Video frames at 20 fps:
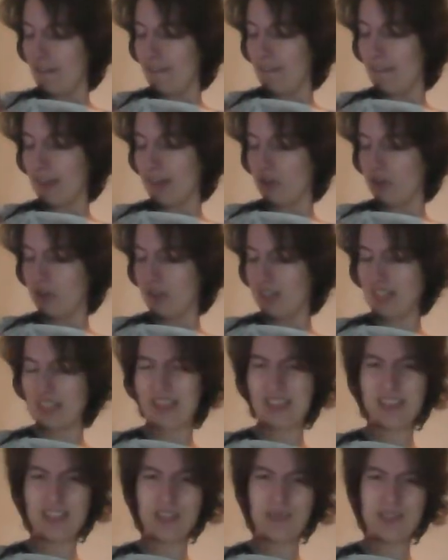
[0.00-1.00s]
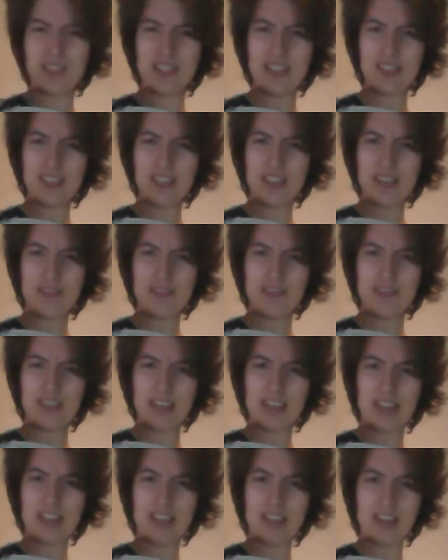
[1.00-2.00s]
I think he was a thief,
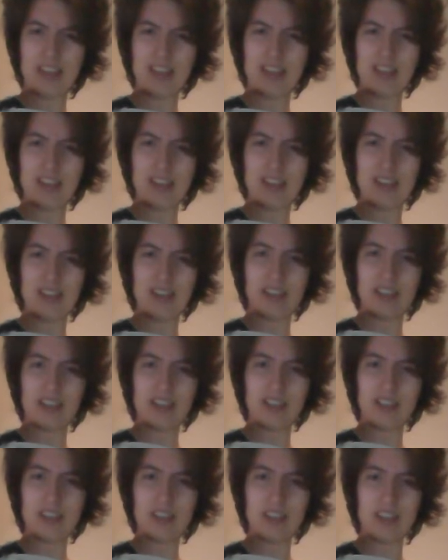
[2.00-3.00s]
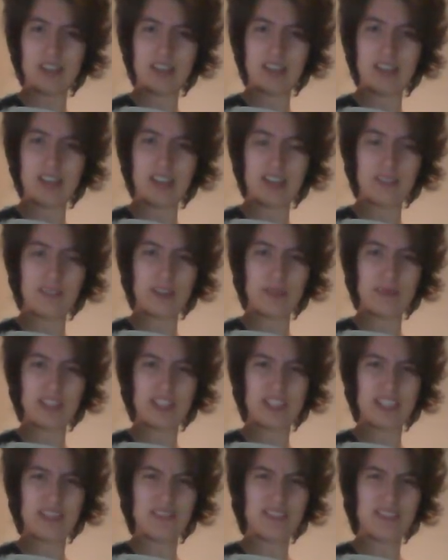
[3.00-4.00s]
and then he got caught, like a famous thief.